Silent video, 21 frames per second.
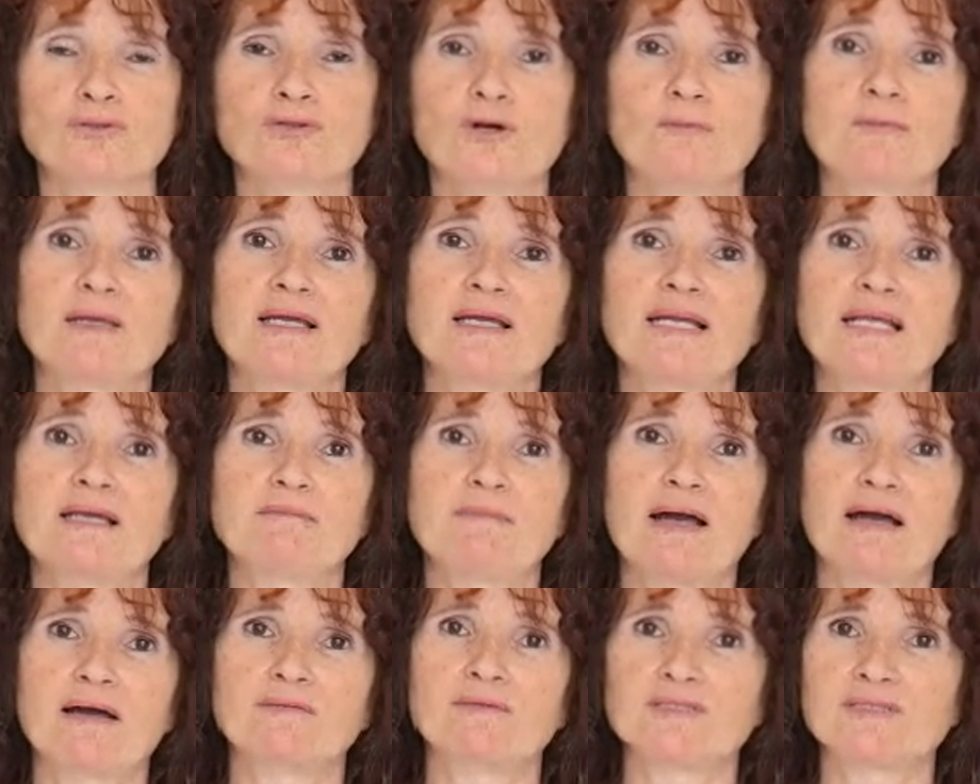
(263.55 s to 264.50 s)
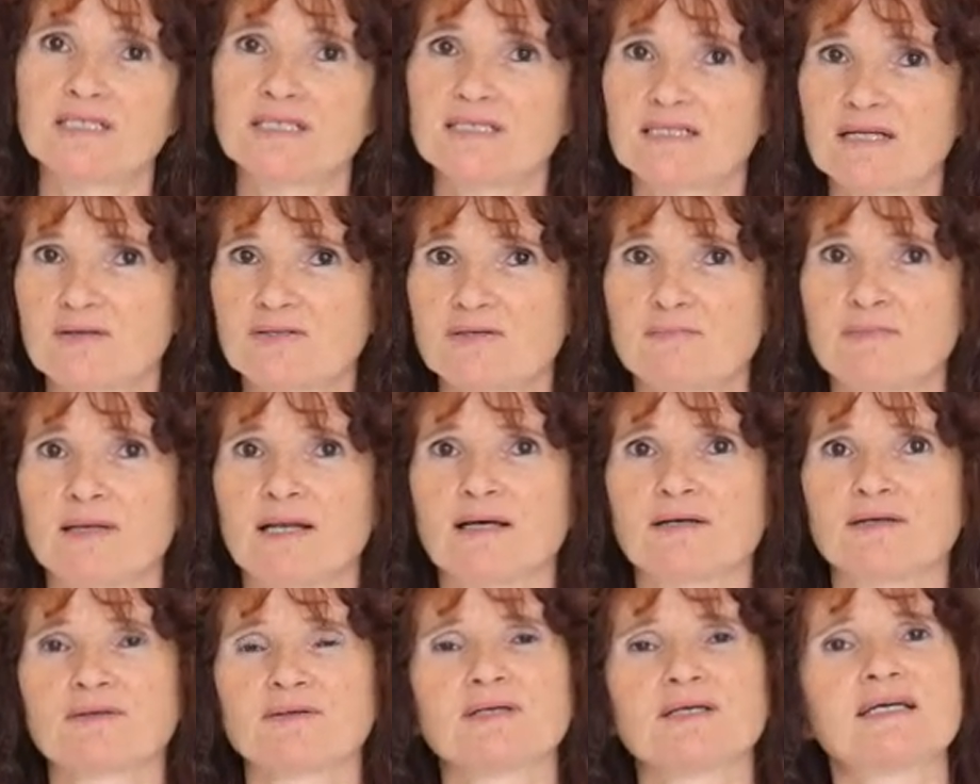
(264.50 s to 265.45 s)
drop me an email, the details are
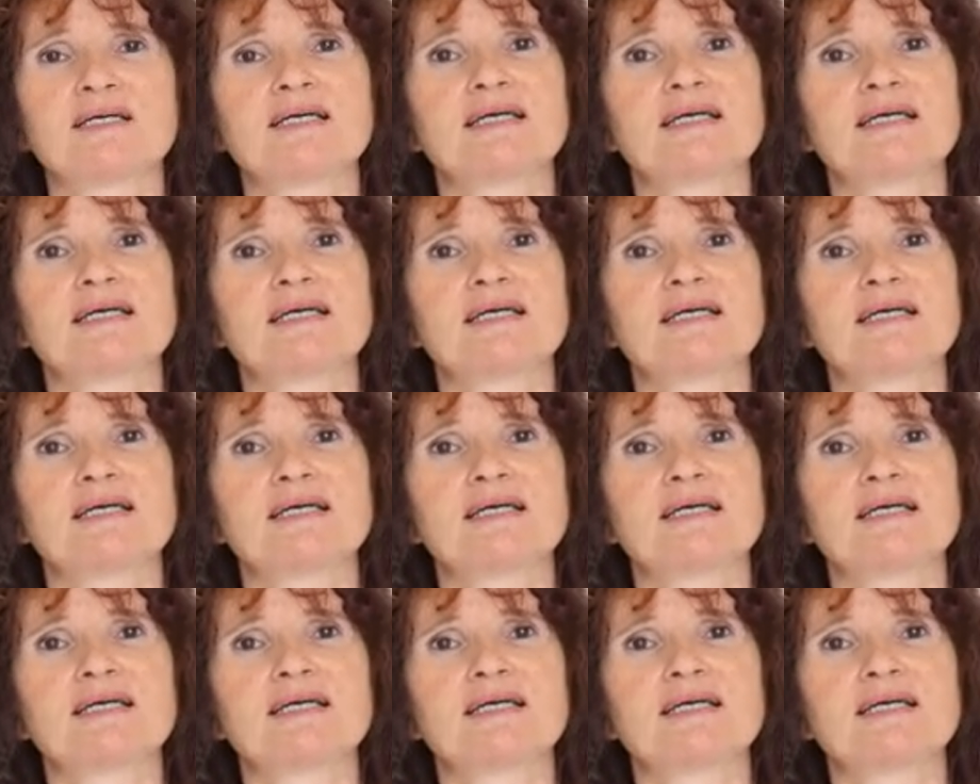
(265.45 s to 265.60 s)
below.